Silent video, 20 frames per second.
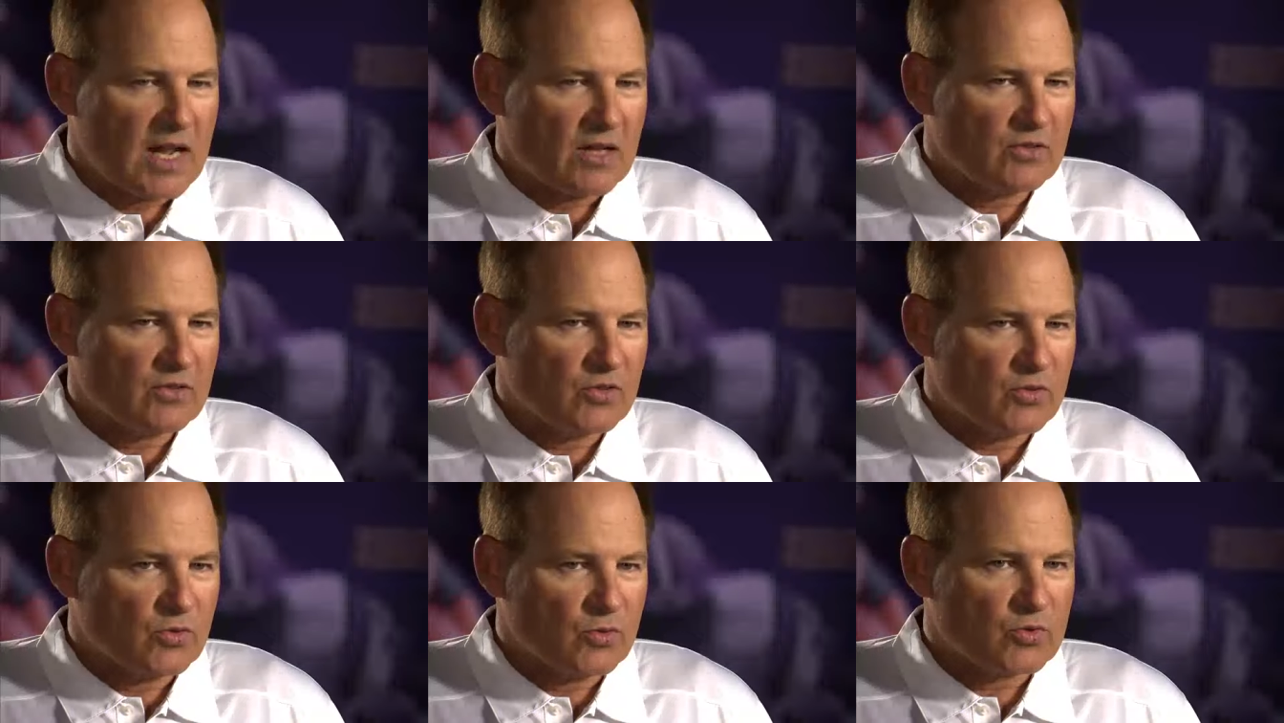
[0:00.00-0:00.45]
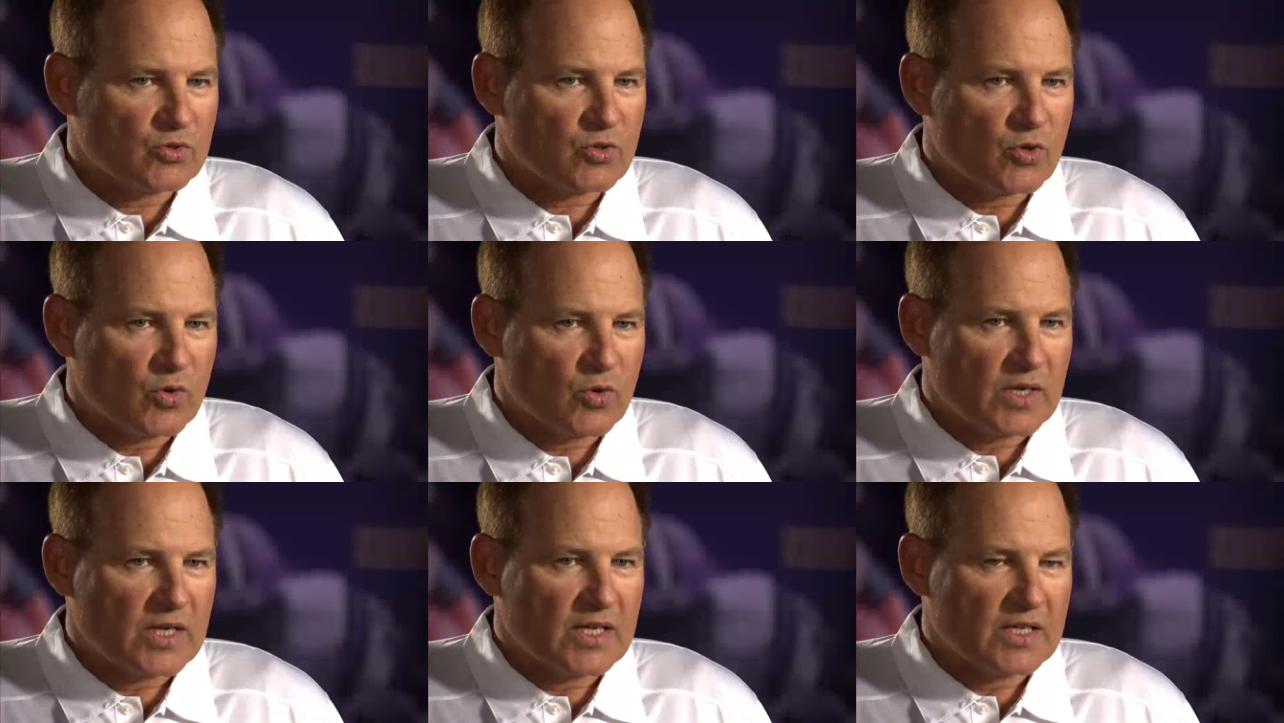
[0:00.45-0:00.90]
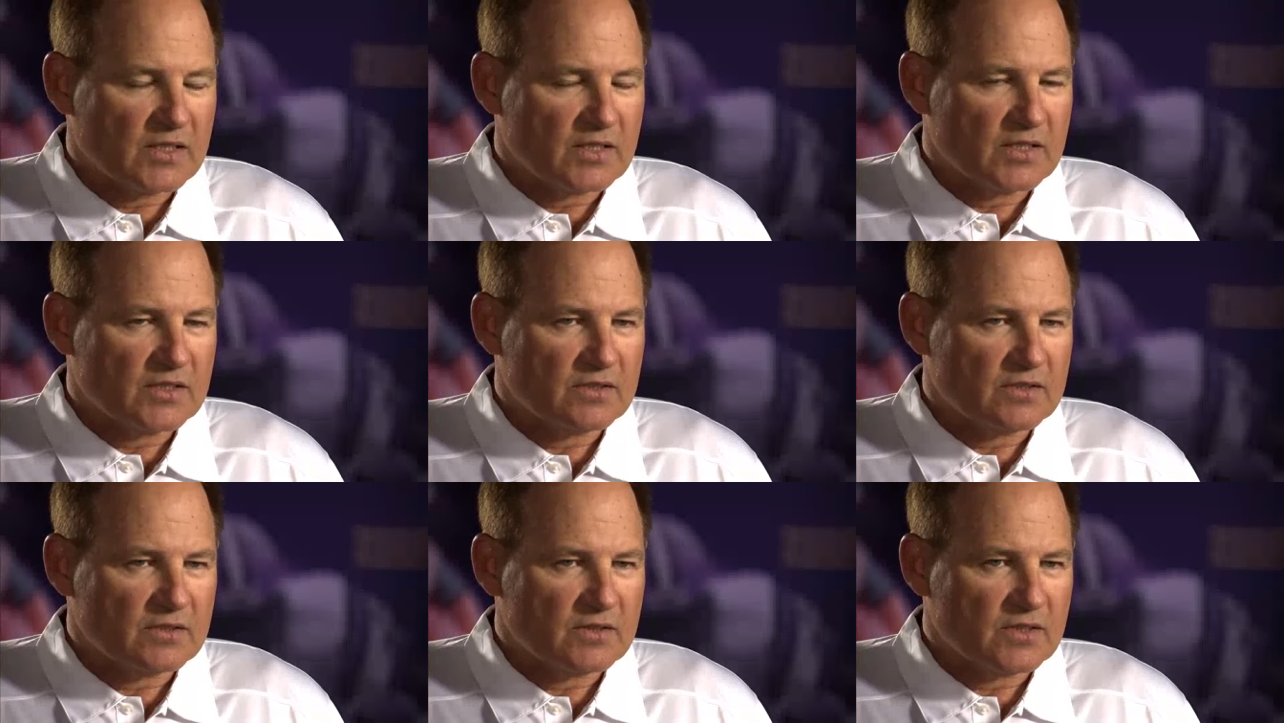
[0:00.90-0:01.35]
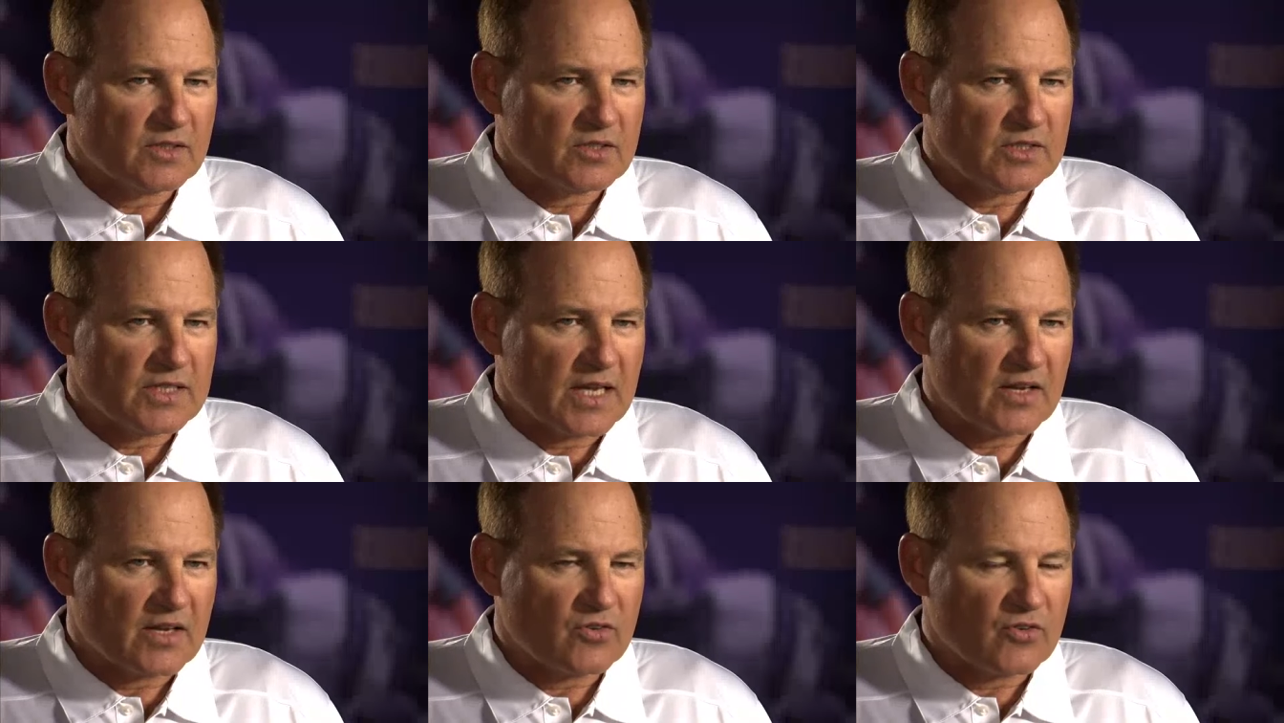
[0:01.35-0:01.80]
out to do so again
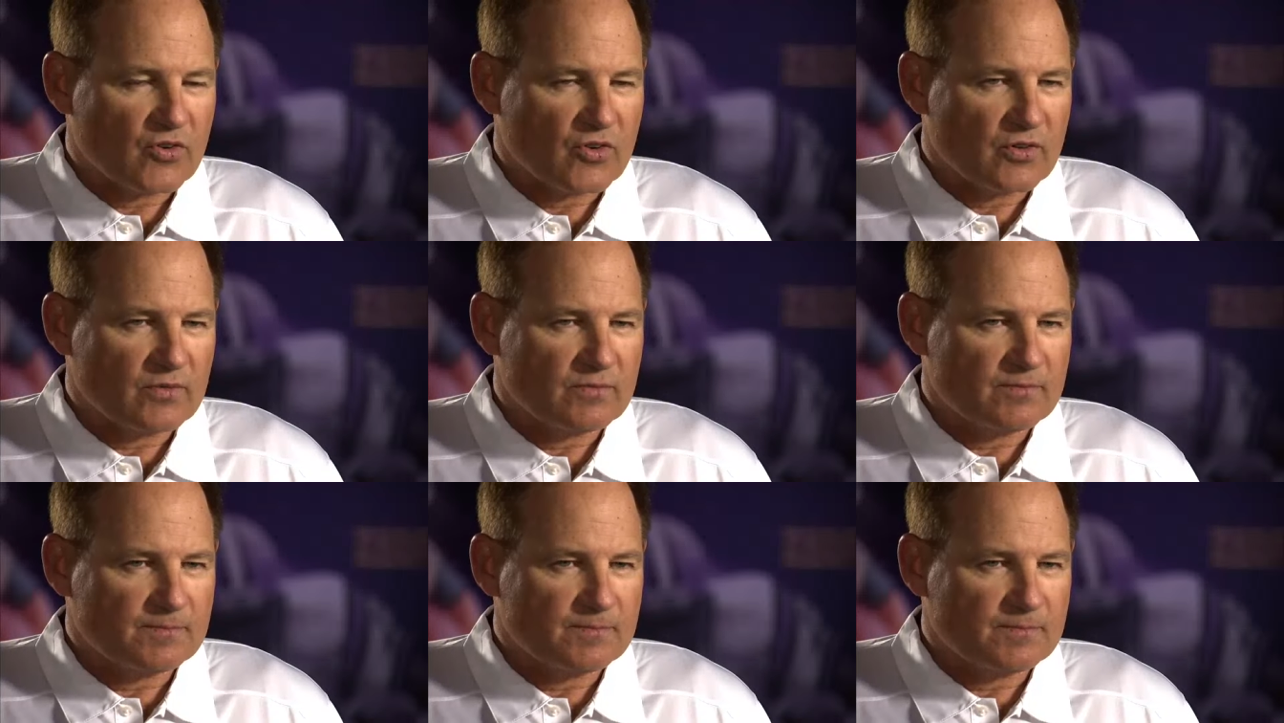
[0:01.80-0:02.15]
this next year.